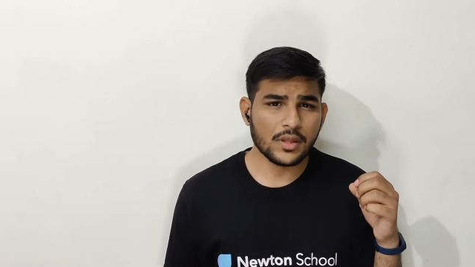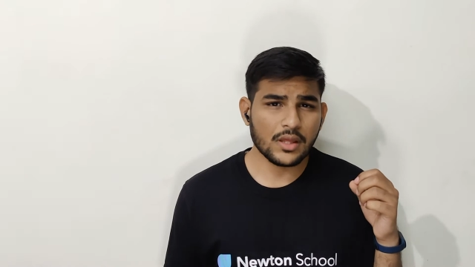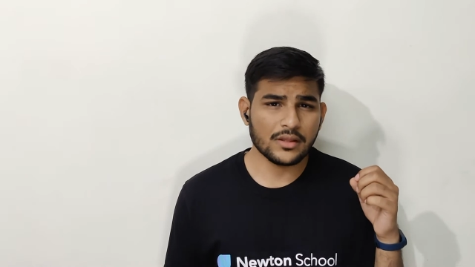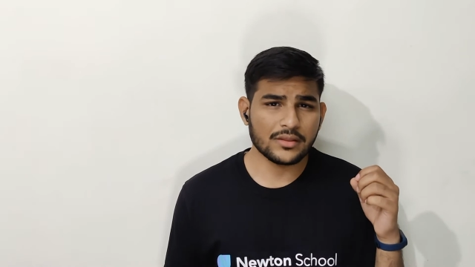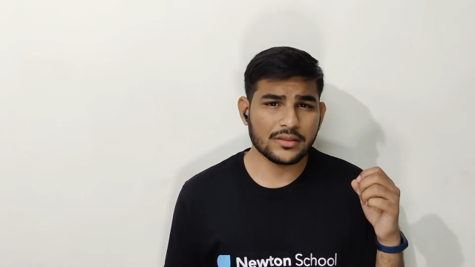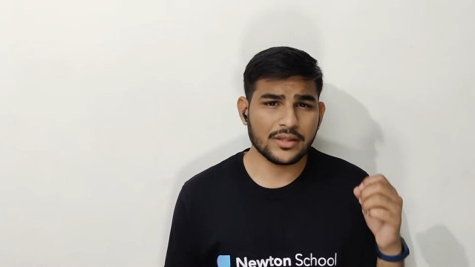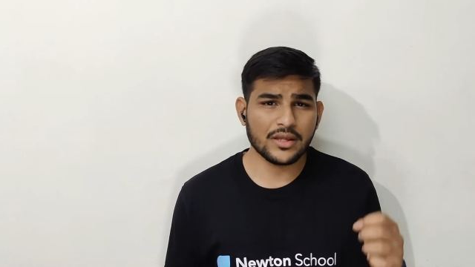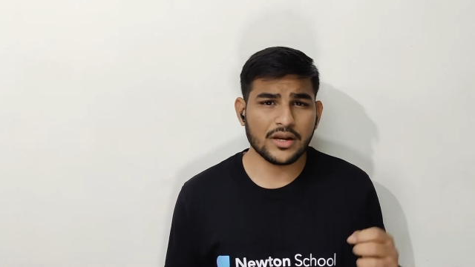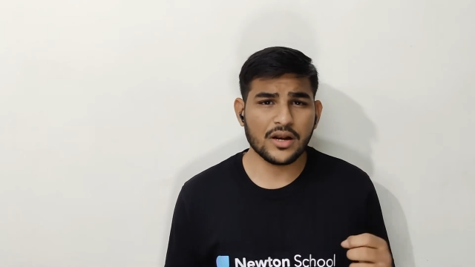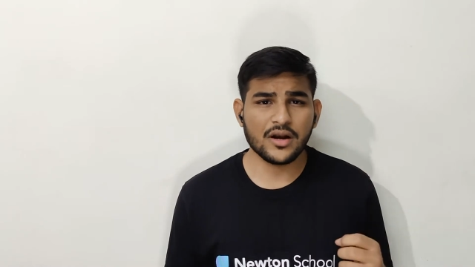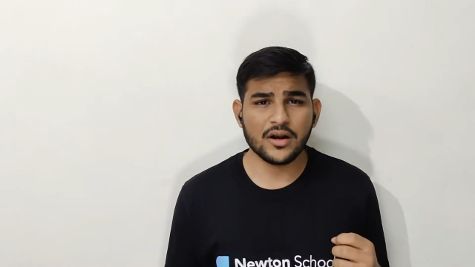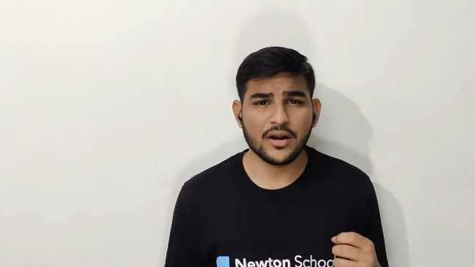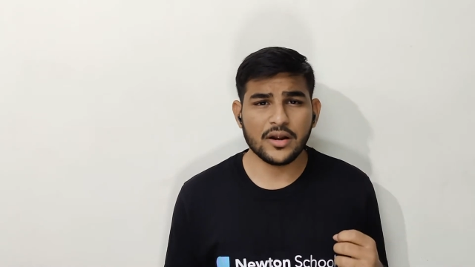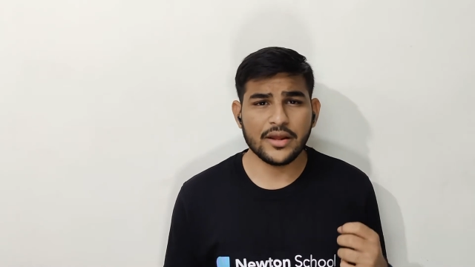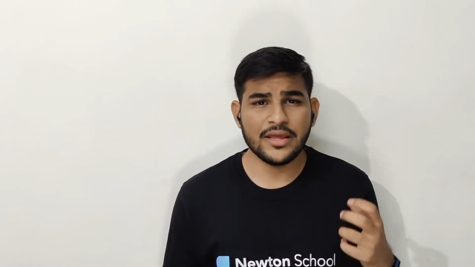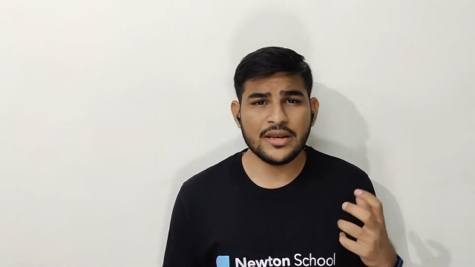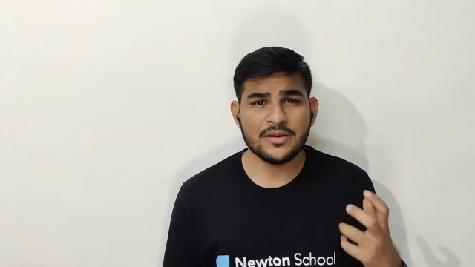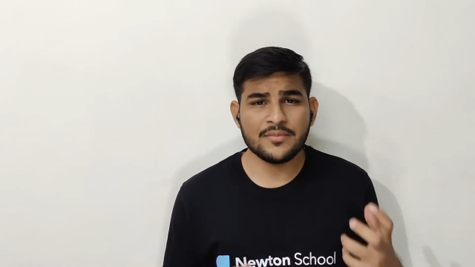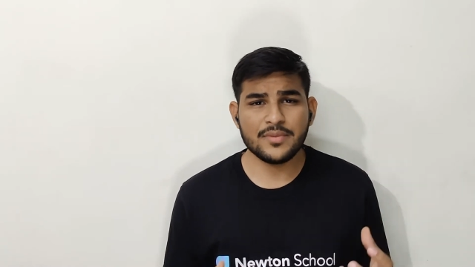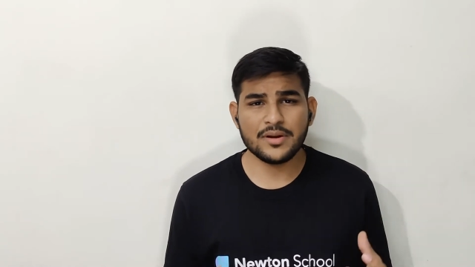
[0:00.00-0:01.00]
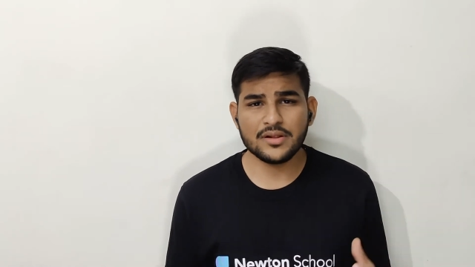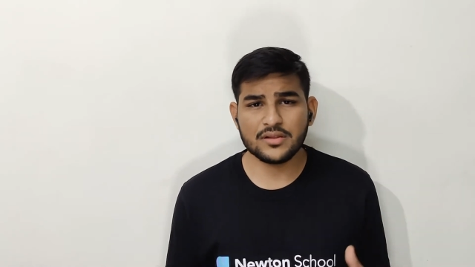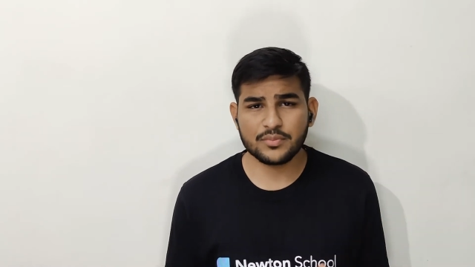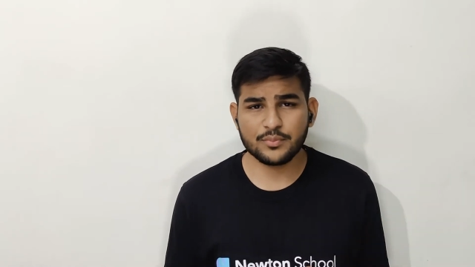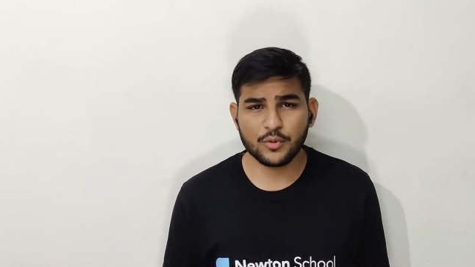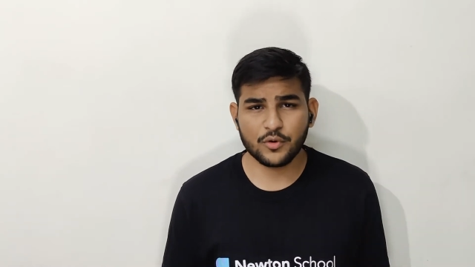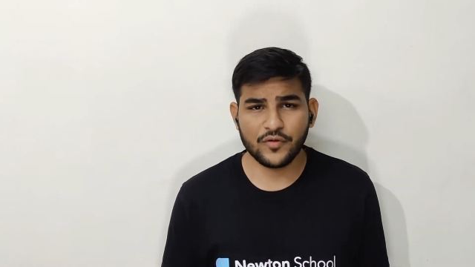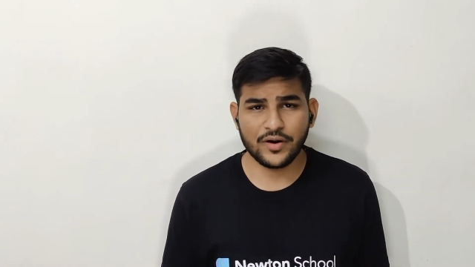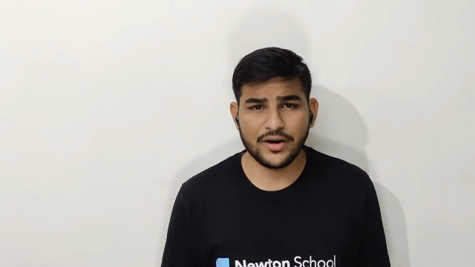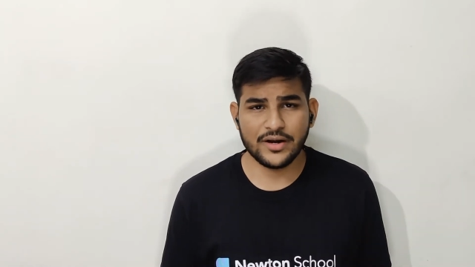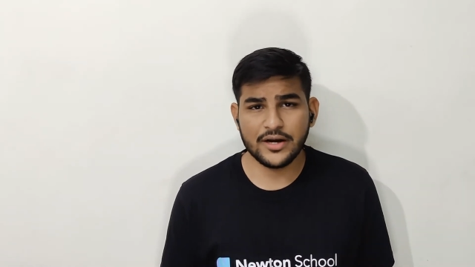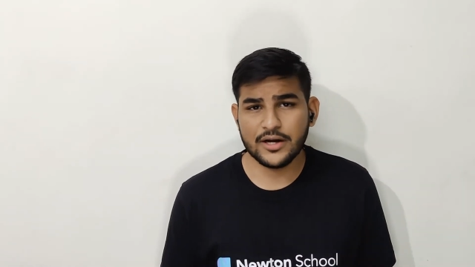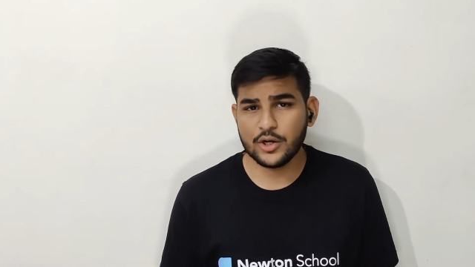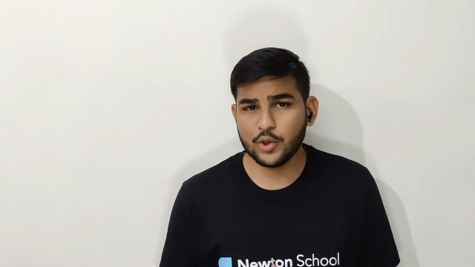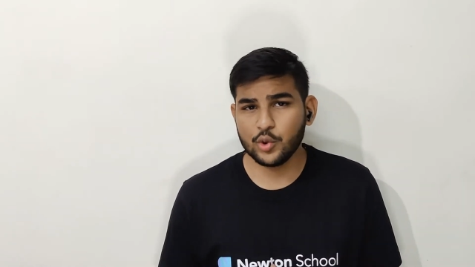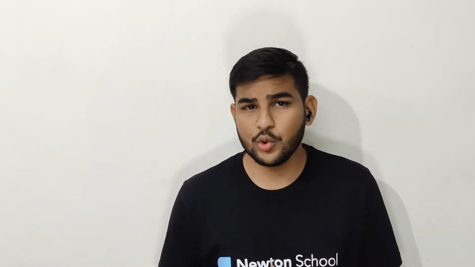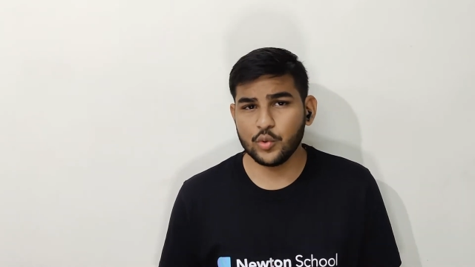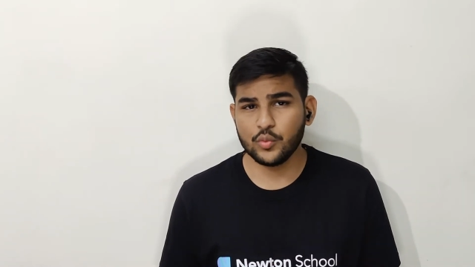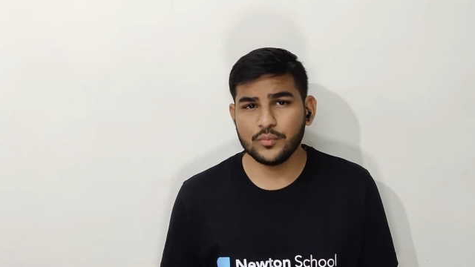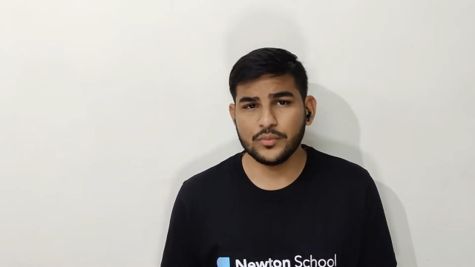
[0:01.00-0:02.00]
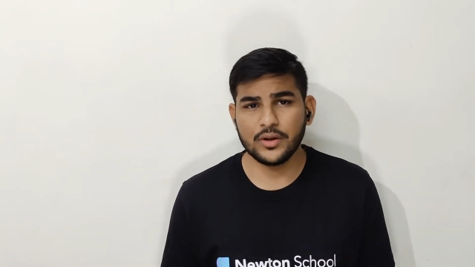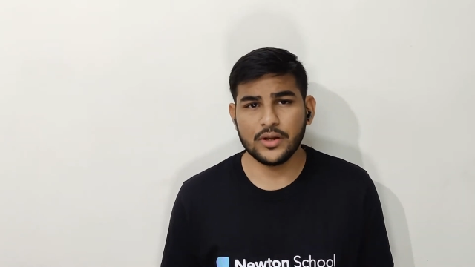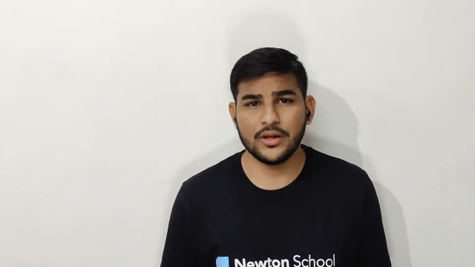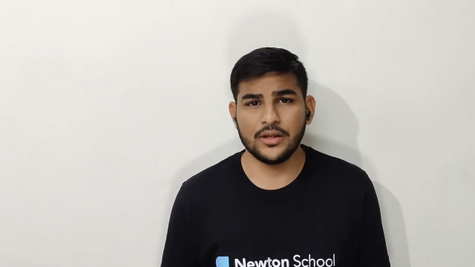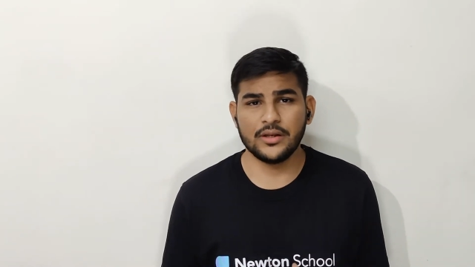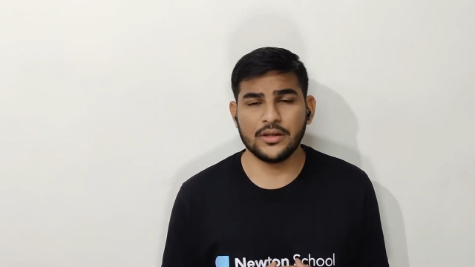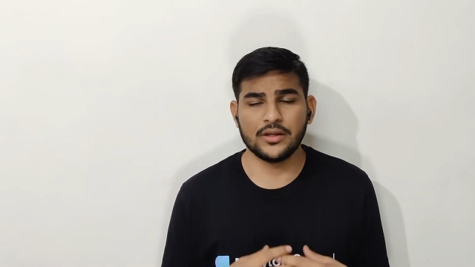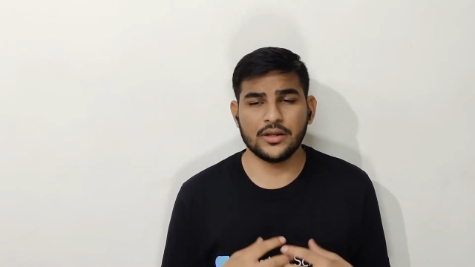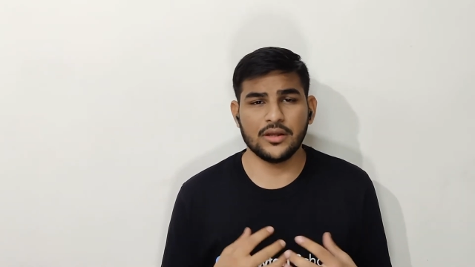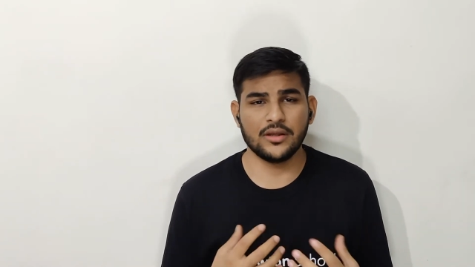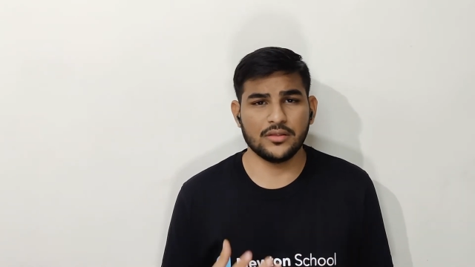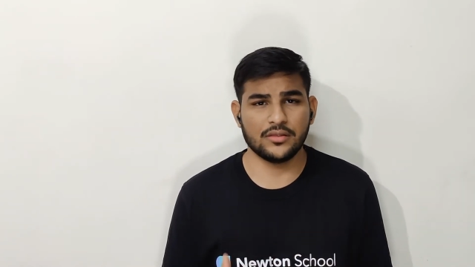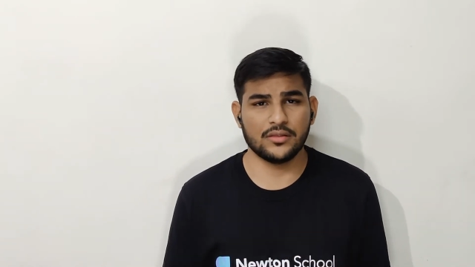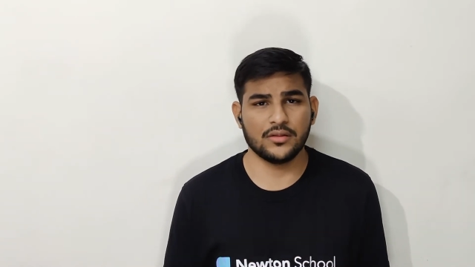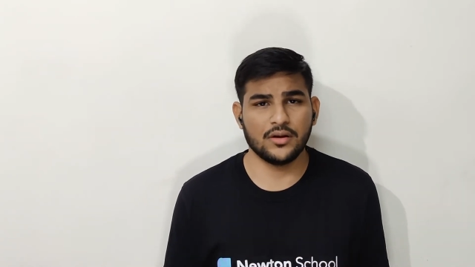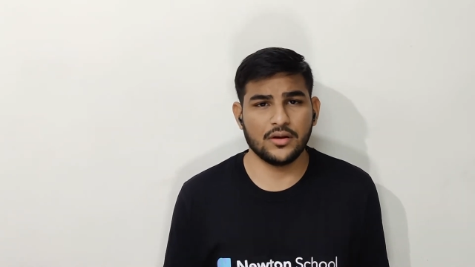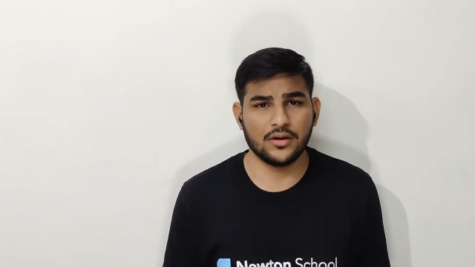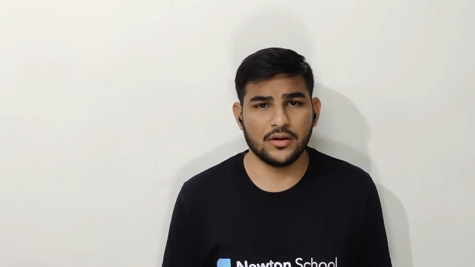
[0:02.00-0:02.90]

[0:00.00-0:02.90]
there are in-mails provided to you in case